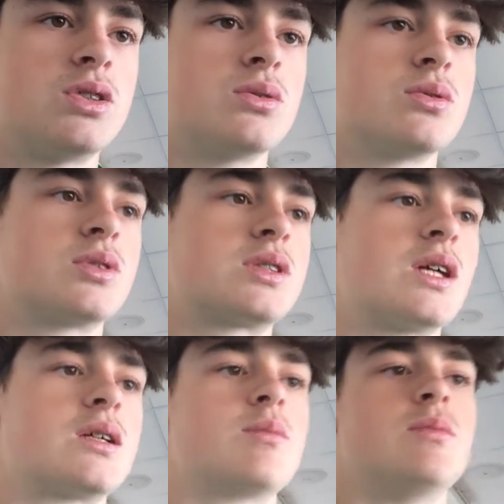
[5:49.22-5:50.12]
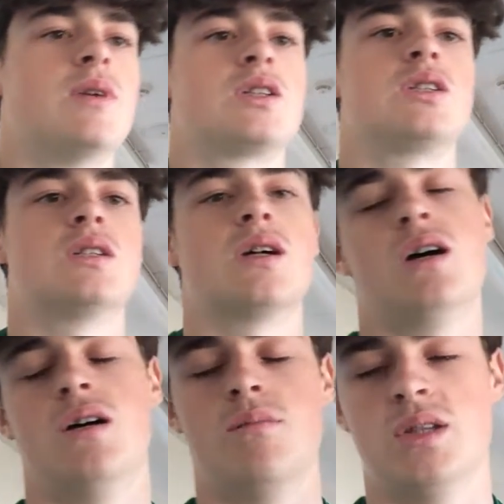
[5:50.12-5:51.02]
Joules, they can be measured
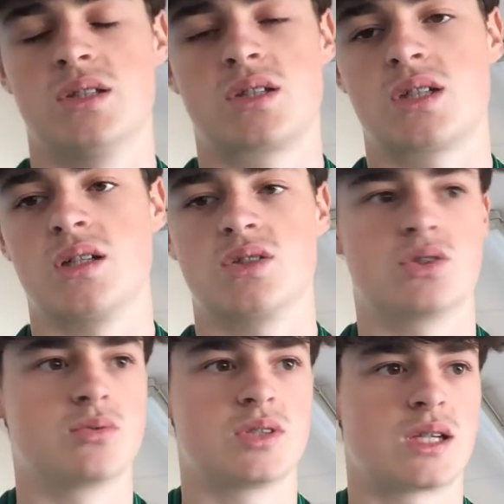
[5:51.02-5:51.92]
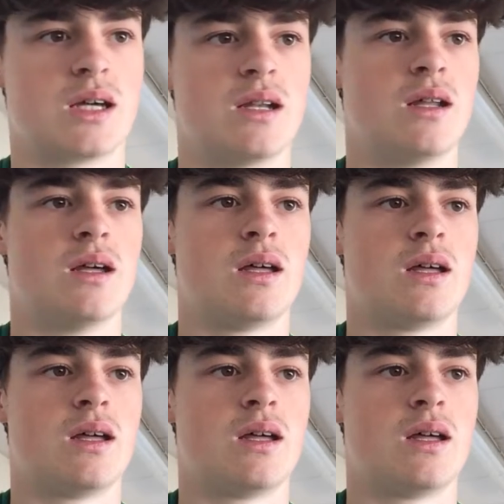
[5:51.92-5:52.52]
into kilojoules again,